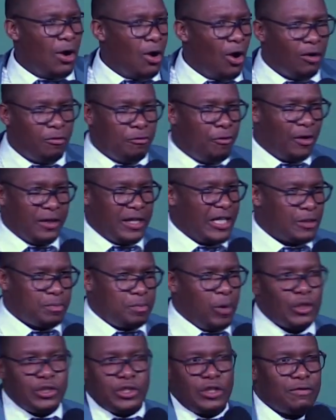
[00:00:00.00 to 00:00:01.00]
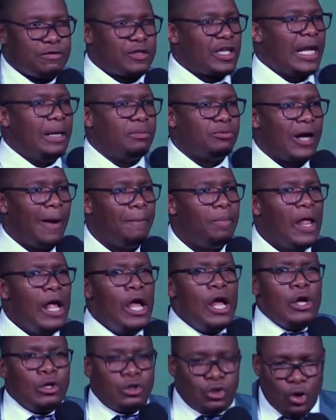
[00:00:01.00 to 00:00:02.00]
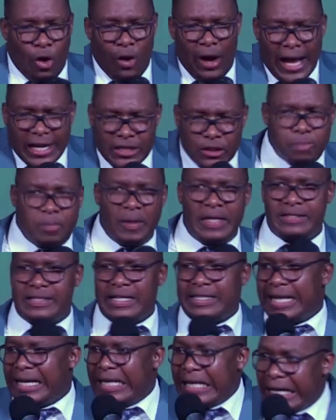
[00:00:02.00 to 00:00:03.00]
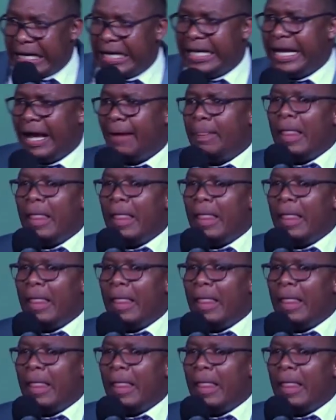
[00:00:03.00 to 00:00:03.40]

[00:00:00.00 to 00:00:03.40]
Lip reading: God for this portion of scripture. So explicit and clear.